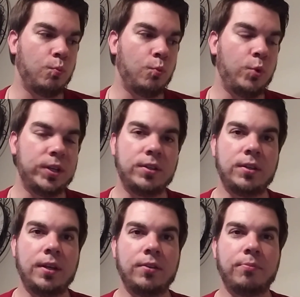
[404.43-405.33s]
which
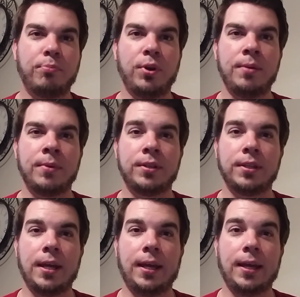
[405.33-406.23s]
is pretty much
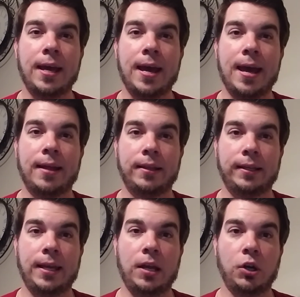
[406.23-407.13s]
like
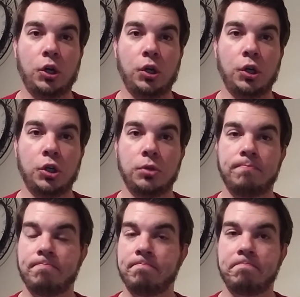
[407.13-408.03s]
alligator
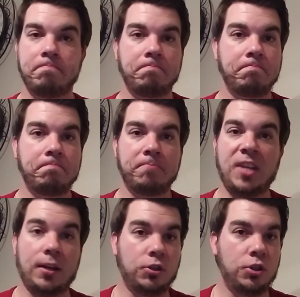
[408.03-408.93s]

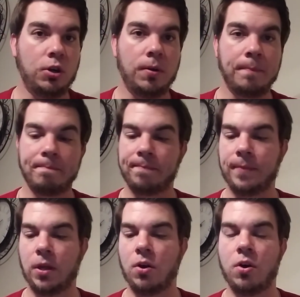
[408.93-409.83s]
texture
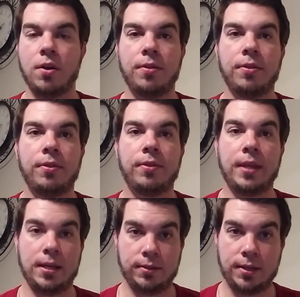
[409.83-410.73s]
on
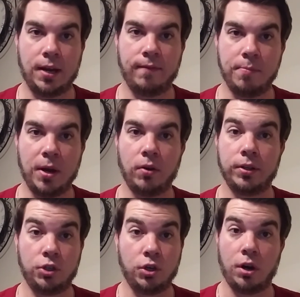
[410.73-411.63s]
the inside of the barrel.
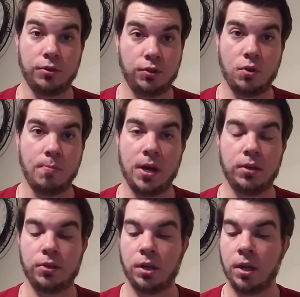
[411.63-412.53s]
It's charred so
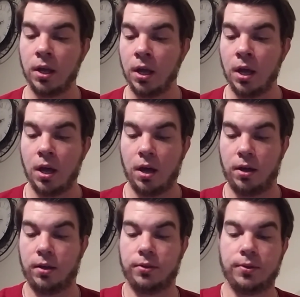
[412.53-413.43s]
much.
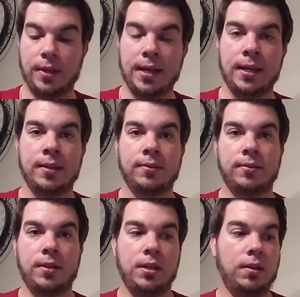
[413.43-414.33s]
So that hence
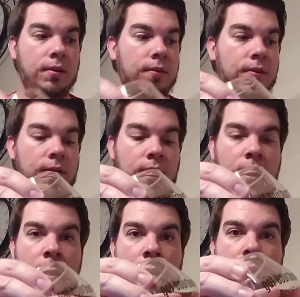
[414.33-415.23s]
the
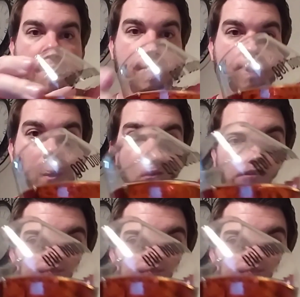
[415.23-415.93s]
very